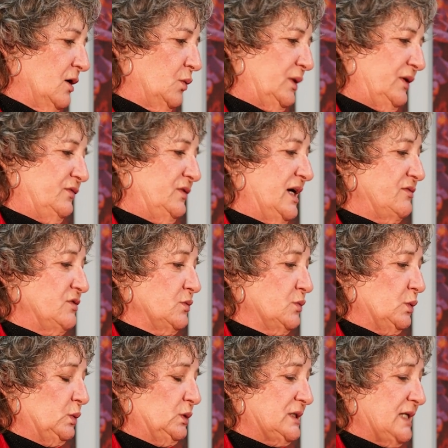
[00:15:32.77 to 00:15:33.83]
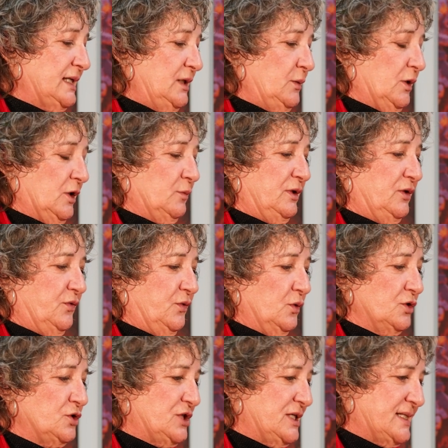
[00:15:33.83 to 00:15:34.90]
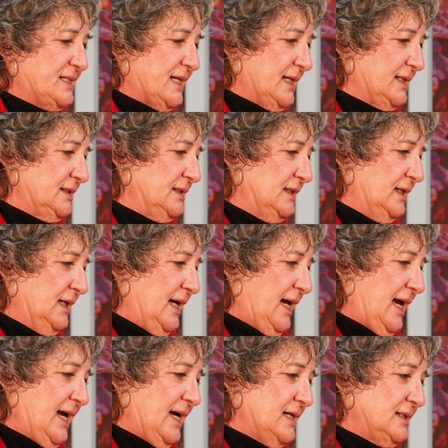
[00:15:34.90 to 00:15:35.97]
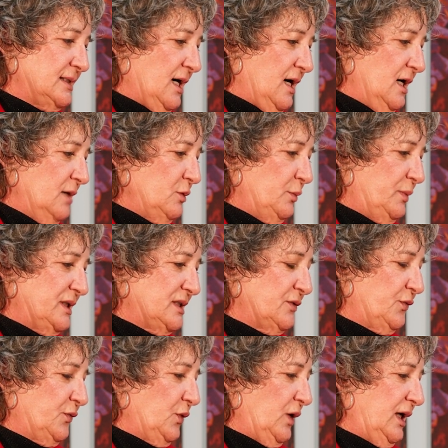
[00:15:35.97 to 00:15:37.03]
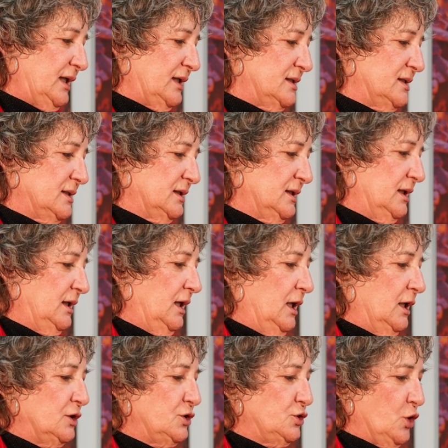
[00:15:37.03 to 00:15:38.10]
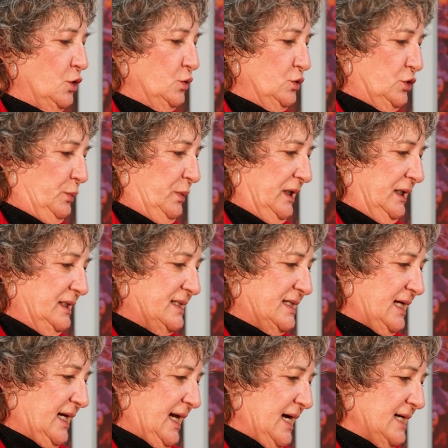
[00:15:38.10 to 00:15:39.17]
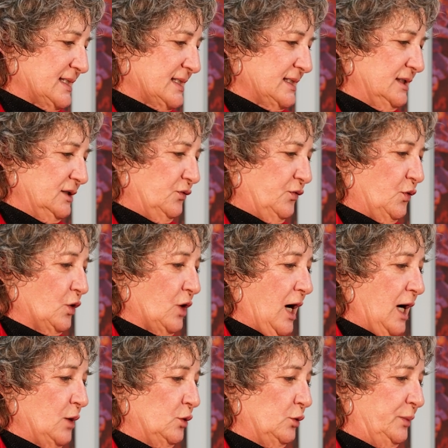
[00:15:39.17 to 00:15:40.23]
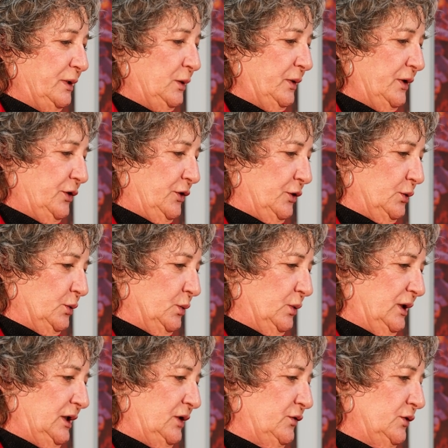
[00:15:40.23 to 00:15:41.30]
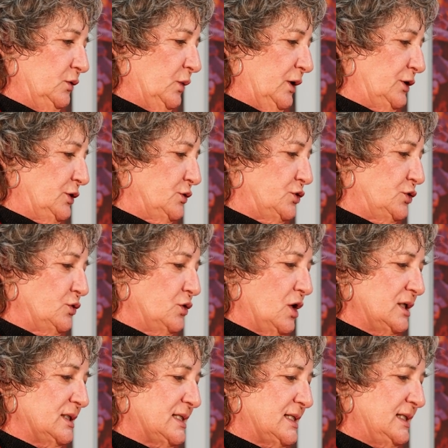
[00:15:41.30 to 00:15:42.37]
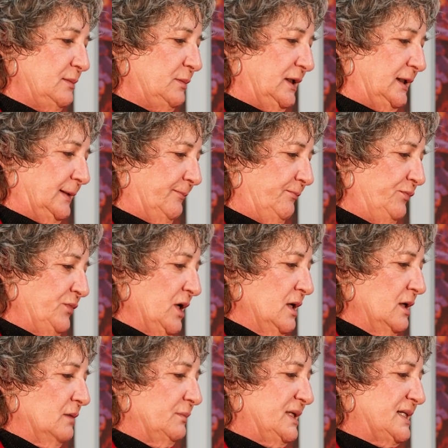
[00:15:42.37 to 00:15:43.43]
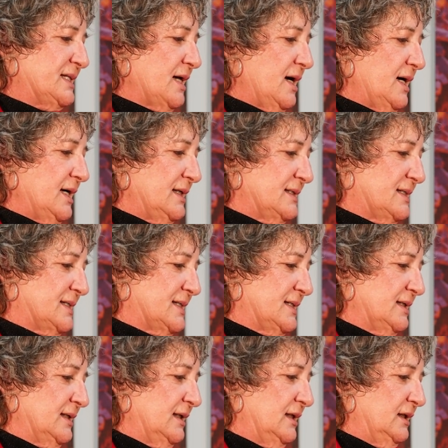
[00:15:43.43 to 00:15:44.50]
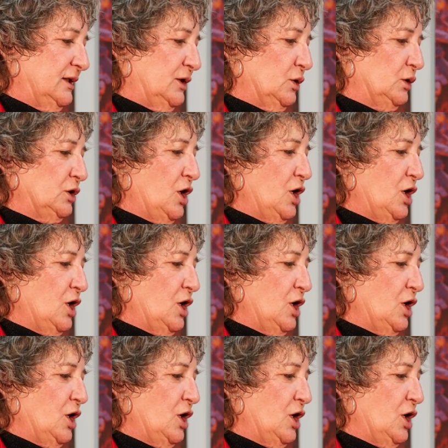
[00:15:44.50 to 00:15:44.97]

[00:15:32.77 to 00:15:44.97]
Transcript: We've never ruled anywhere before, she said, and I'm a bit afraid. Don't be, said Aslan, for I will be with you, even when you do not see me. Besides, you're